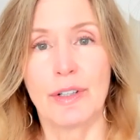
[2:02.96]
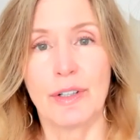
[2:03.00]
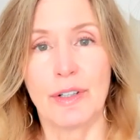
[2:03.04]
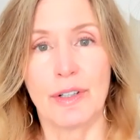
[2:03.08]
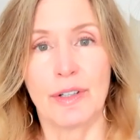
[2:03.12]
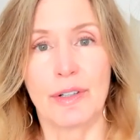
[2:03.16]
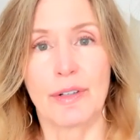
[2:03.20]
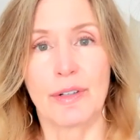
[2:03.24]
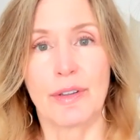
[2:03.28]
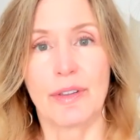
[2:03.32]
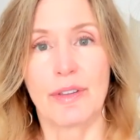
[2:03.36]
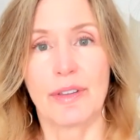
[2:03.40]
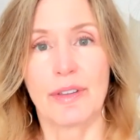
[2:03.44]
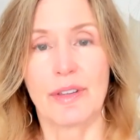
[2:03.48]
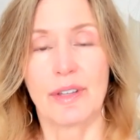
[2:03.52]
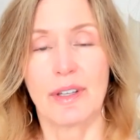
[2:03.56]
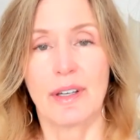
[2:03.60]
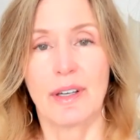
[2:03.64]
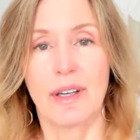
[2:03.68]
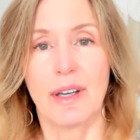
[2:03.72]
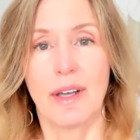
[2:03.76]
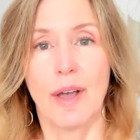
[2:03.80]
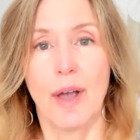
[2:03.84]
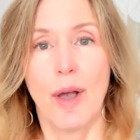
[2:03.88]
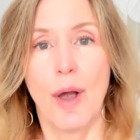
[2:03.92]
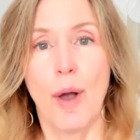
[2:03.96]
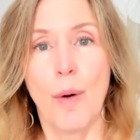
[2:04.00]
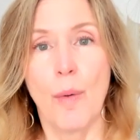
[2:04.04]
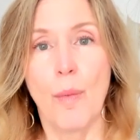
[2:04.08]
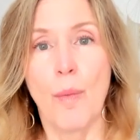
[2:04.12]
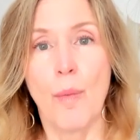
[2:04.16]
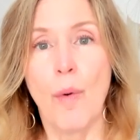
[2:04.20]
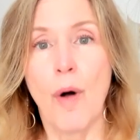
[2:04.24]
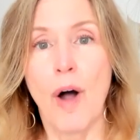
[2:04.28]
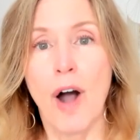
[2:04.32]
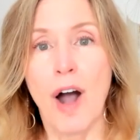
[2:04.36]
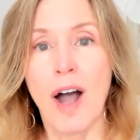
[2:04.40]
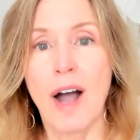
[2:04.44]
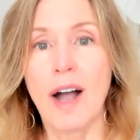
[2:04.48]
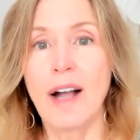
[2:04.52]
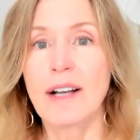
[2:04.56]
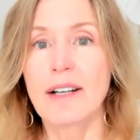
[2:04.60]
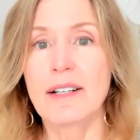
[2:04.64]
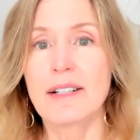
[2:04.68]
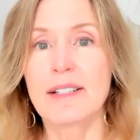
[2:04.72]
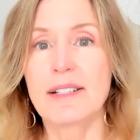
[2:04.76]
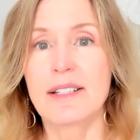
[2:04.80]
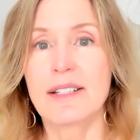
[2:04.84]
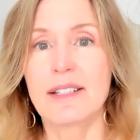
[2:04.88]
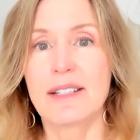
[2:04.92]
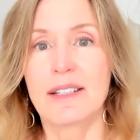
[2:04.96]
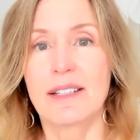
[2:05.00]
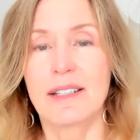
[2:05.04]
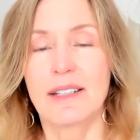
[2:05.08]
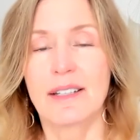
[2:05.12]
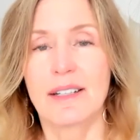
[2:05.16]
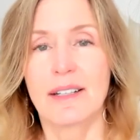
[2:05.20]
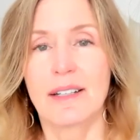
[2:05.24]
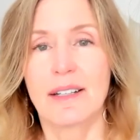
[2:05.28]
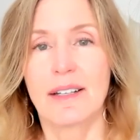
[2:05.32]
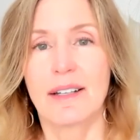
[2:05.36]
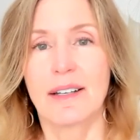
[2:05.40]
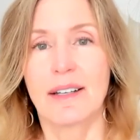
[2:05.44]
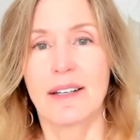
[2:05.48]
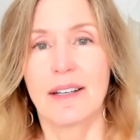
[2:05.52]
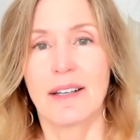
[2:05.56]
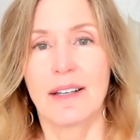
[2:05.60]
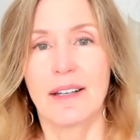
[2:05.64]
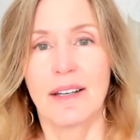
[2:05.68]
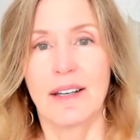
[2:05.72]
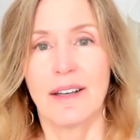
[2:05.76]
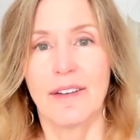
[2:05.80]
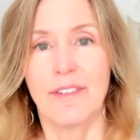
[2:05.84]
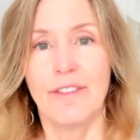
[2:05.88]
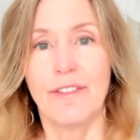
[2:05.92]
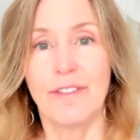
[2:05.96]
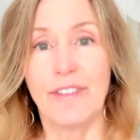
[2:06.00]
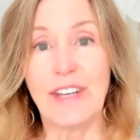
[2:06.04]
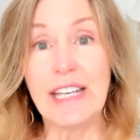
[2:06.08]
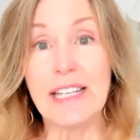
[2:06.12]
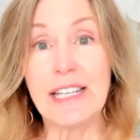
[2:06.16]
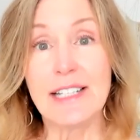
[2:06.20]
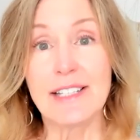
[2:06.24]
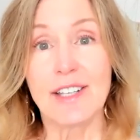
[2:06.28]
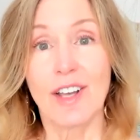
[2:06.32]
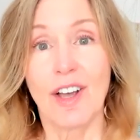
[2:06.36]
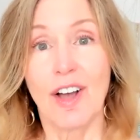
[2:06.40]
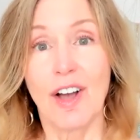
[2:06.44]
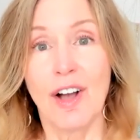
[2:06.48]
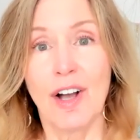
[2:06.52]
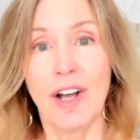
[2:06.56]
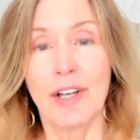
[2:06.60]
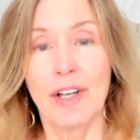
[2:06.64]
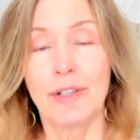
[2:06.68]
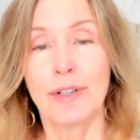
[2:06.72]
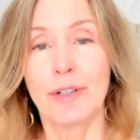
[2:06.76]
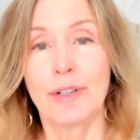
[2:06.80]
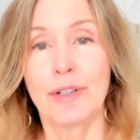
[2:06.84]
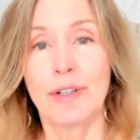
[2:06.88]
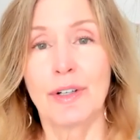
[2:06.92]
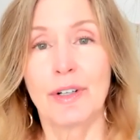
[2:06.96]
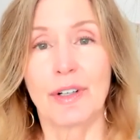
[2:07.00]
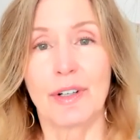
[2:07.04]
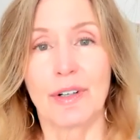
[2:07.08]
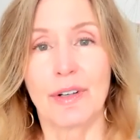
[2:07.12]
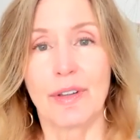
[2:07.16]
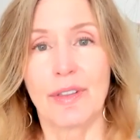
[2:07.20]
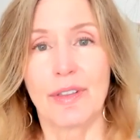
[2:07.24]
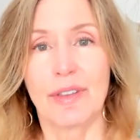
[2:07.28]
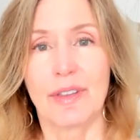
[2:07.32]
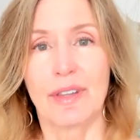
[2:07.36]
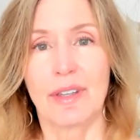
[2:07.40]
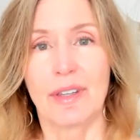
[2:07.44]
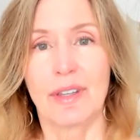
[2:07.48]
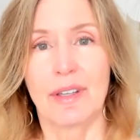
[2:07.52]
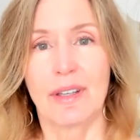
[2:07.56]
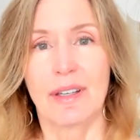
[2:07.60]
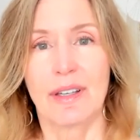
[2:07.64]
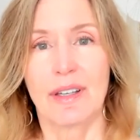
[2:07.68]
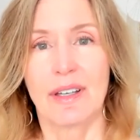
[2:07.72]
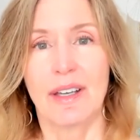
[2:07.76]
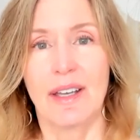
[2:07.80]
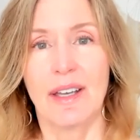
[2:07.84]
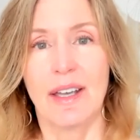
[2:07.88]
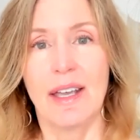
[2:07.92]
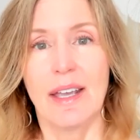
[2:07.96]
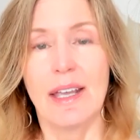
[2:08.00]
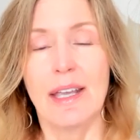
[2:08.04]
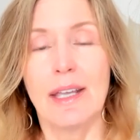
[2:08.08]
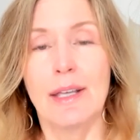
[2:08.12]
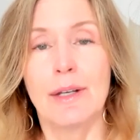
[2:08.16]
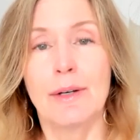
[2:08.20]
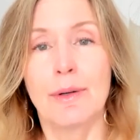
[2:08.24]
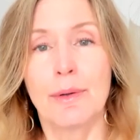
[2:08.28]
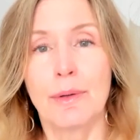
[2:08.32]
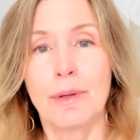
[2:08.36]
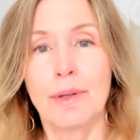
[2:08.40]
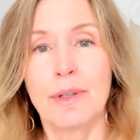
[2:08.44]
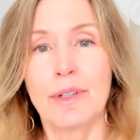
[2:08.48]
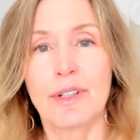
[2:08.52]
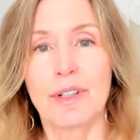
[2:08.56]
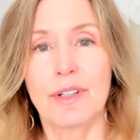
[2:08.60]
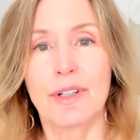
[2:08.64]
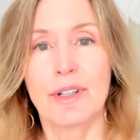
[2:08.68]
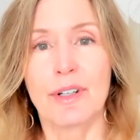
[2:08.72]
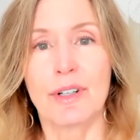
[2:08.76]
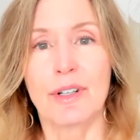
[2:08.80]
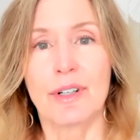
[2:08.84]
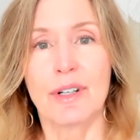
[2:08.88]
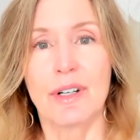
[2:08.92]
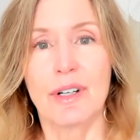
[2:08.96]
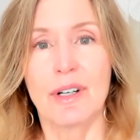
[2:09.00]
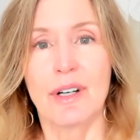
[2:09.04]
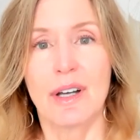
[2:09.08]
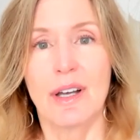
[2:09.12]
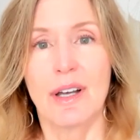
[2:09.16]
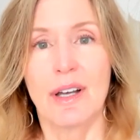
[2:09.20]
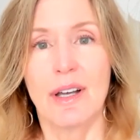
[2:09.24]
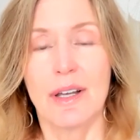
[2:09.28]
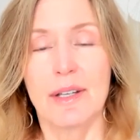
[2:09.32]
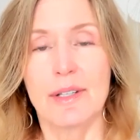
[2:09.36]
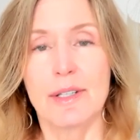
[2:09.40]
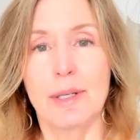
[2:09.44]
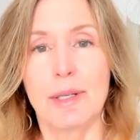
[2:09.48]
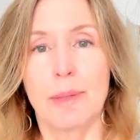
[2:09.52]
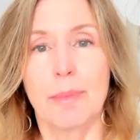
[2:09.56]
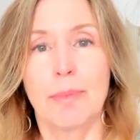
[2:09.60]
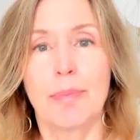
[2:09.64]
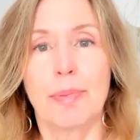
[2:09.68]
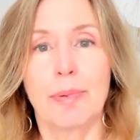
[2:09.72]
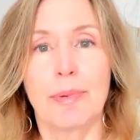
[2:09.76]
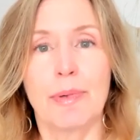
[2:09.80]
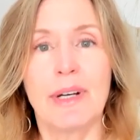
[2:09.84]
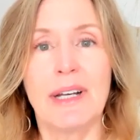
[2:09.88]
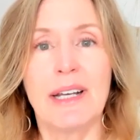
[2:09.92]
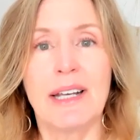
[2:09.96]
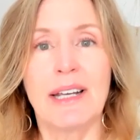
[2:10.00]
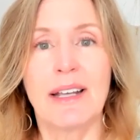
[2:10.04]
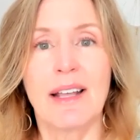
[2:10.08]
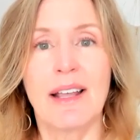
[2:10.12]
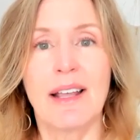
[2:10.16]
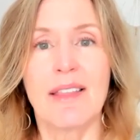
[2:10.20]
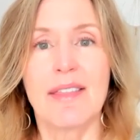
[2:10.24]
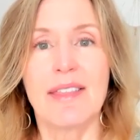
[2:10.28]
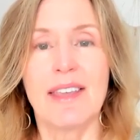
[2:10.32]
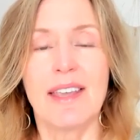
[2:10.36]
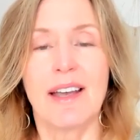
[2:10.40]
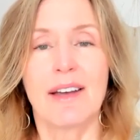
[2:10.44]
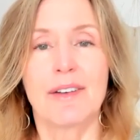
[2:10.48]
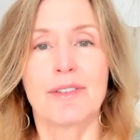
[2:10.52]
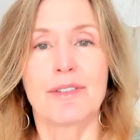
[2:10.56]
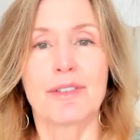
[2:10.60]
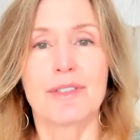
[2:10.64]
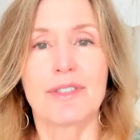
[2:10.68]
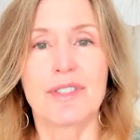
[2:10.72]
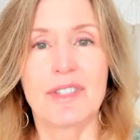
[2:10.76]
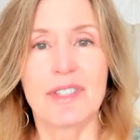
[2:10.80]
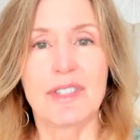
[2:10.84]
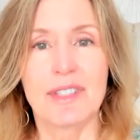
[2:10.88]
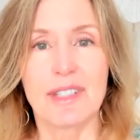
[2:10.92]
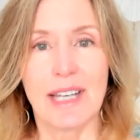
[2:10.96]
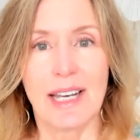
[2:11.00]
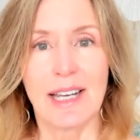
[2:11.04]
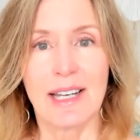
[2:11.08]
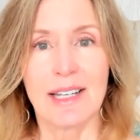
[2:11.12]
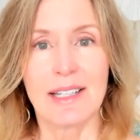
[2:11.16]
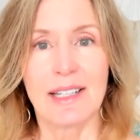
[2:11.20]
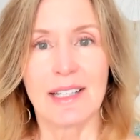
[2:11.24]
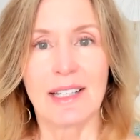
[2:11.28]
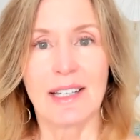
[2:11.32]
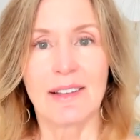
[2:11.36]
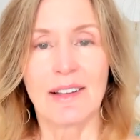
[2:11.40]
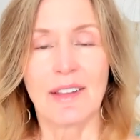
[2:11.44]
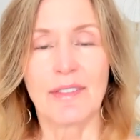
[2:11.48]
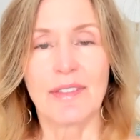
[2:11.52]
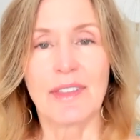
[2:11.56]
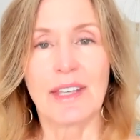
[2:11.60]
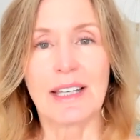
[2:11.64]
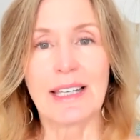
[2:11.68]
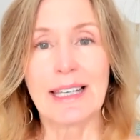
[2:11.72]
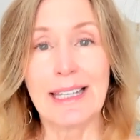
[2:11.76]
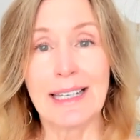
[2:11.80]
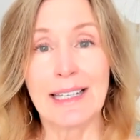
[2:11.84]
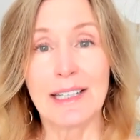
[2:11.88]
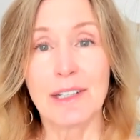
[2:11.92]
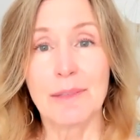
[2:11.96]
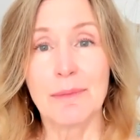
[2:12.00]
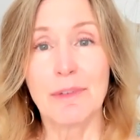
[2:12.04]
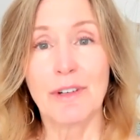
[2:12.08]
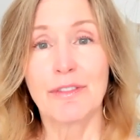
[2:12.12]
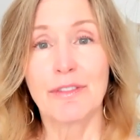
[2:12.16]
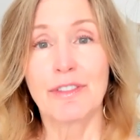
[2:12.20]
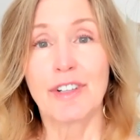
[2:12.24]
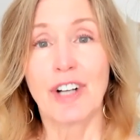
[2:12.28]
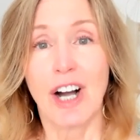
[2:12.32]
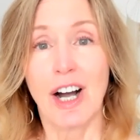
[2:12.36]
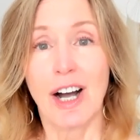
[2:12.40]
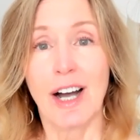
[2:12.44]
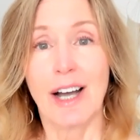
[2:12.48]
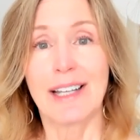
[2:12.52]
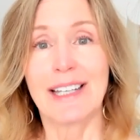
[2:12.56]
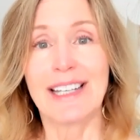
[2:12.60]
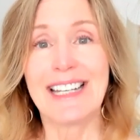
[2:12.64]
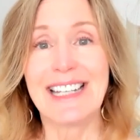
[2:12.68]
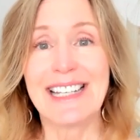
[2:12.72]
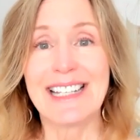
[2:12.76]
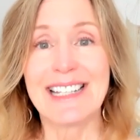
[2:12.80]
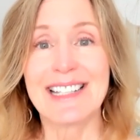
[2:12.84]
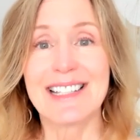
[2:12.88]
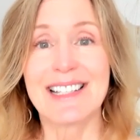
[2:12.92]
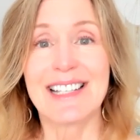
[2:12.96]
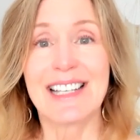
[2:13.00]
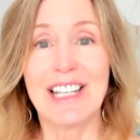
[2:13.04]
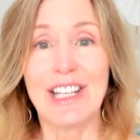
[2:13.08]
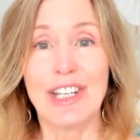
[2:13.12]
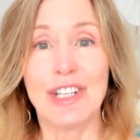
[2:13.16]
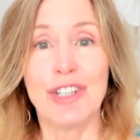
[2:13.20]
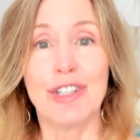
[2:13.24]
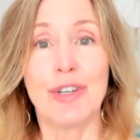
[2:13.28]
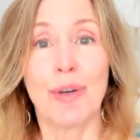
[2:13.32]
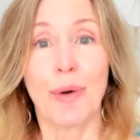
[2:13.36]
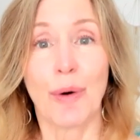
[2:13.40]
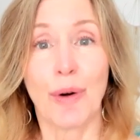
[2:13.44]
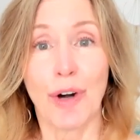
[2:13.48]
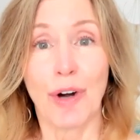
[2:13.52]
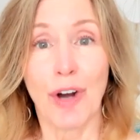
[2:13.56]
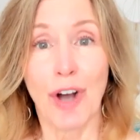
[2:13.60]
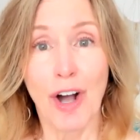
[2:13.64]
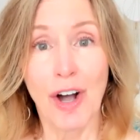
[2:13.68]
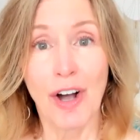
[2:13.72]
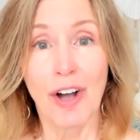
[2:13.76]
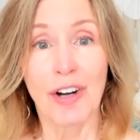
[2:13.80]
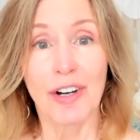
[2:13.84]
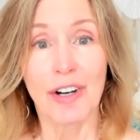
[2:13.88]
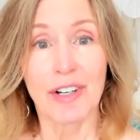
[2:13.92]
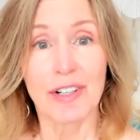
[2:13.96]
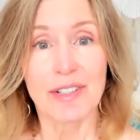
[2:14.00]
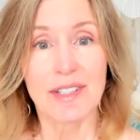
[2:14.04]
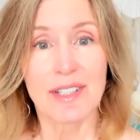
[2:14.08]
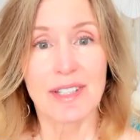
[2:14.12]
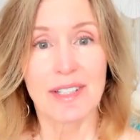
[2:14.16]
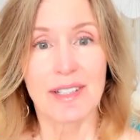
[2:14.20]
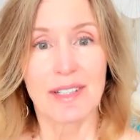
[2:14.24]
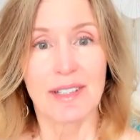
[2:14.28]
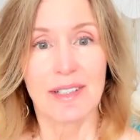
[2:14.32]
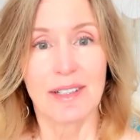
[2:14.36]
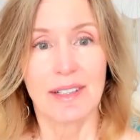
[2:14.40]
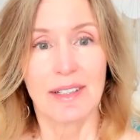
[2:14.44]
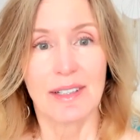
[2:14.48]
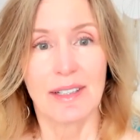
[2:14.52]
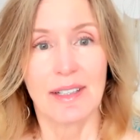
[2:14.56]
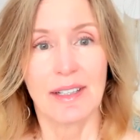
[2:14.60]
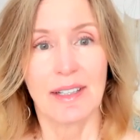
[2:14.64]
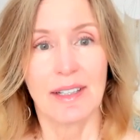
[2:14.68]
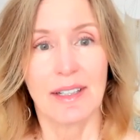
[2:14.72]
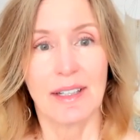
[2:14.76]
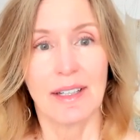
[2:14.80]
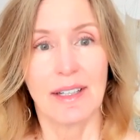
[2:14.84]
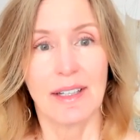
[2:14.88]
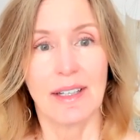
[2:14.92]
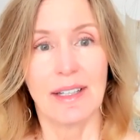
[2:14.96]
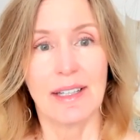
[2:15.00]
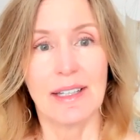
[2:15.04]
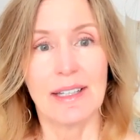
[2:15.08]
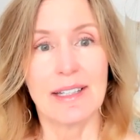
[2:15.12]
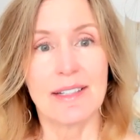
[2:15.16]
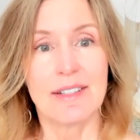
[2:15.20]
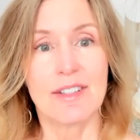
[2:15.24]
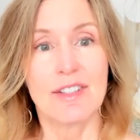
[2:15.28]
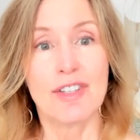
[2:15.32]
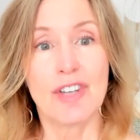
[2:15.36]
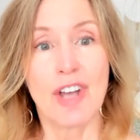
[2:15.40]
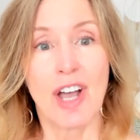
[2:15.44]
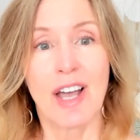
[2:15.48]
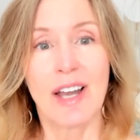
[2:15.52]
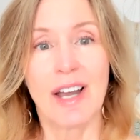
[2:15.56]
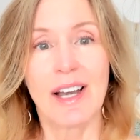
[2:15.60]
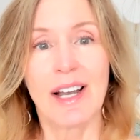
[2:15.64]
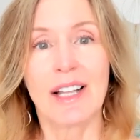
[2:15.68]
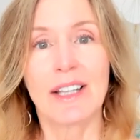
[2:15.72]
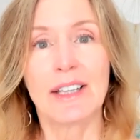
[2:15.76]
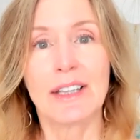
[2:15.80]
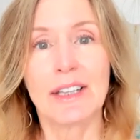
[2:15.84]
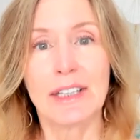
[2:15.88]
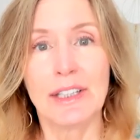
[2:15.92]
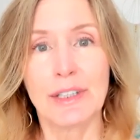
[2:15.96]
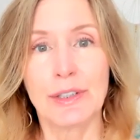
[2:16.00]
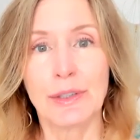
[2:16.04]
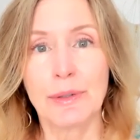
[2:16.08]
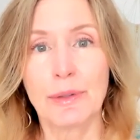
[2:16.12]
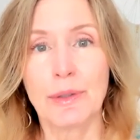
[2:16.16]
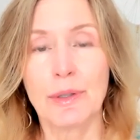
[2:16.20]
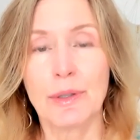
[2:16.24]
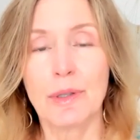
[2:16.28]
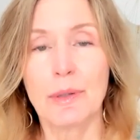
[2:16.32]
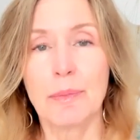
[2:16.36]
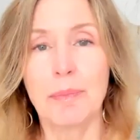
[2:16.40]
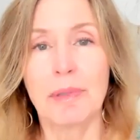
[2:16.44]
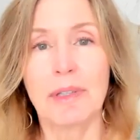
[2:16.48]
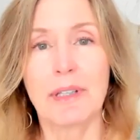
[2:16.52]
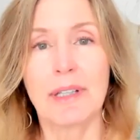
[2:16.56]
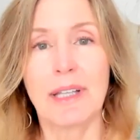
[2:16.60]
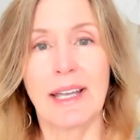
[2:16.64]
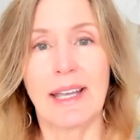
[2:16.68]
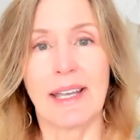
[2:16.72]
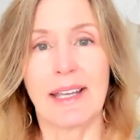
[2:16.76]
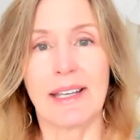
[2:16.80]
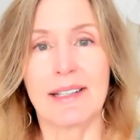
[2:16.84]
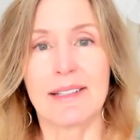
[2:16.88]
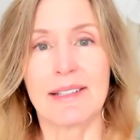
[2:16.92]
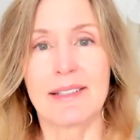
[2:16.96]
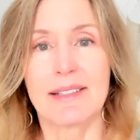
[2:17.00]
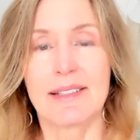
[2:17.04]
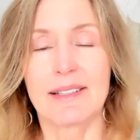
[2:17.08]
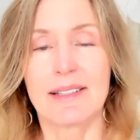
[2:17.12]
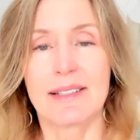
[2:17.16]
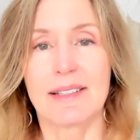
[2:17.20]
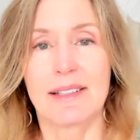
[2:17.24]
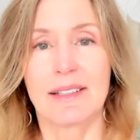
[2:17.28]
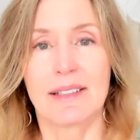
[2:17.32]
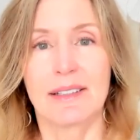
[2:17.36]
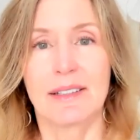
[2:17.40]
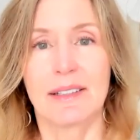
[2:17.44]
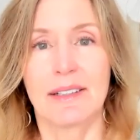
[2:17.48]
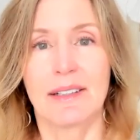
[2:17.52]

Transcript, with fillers: earth, walked feet on earth in order to bring the understanding that the kingdom of God is in your heart. It is not a literal place,